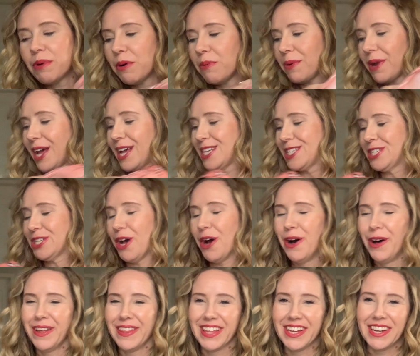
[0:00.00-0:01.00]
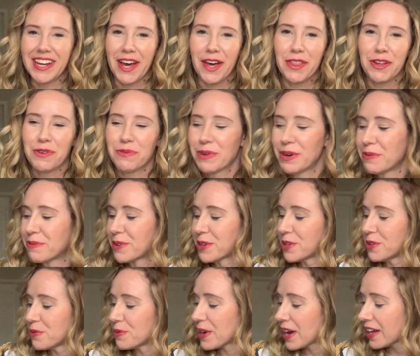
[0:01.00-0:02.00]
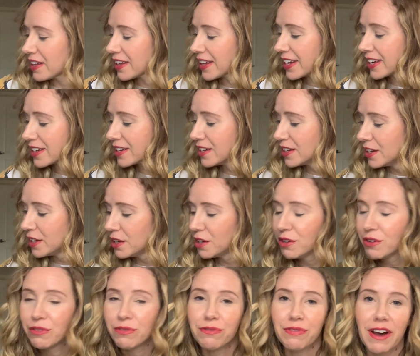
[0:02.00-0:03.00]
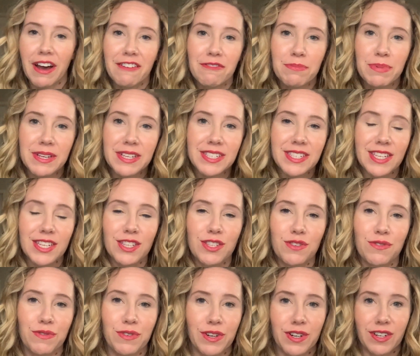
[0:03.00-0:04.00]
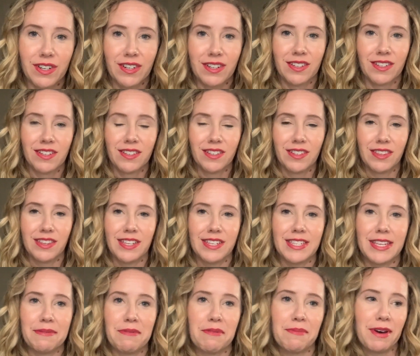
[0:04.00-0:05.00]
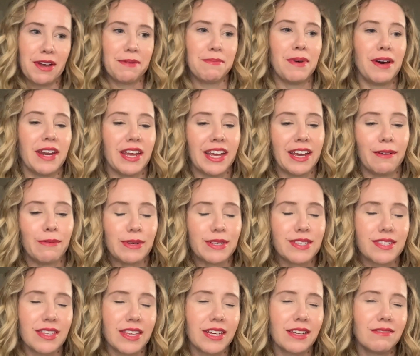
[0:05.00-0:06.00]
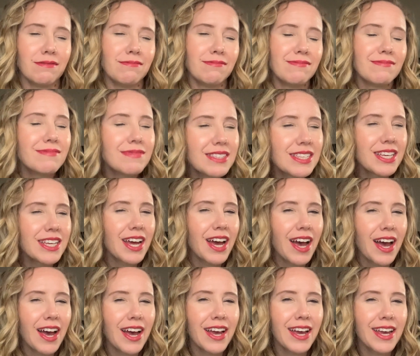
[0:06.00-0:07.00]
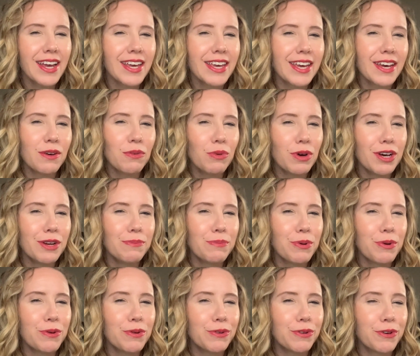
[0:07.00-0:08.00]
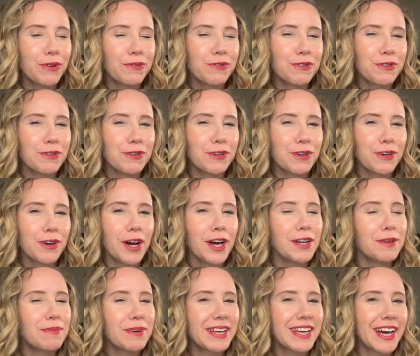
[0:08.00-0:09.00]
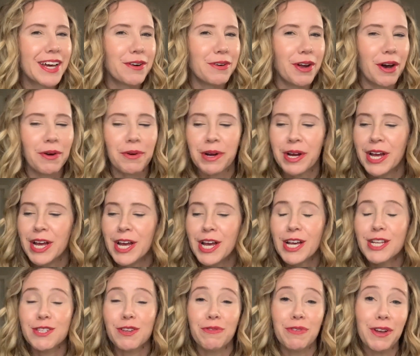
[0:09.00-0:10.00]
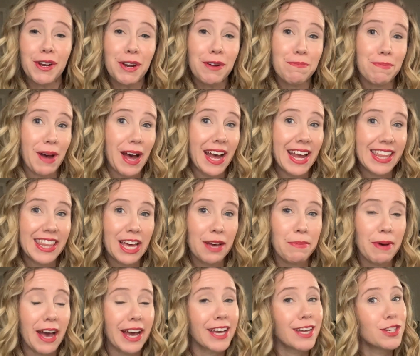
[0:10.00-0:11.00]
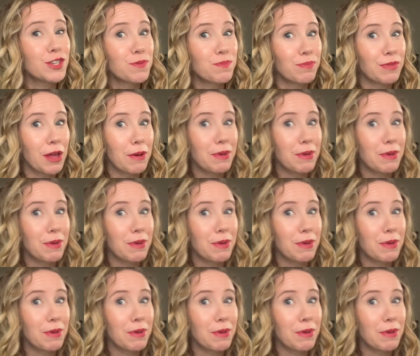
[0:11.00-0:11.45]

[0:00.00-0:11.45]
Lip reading: when I saw that other one where you got like 5 pieces for the same amount of money, I was like, did I get one pulled over on me? I don't know. So if you end up buying that package, let me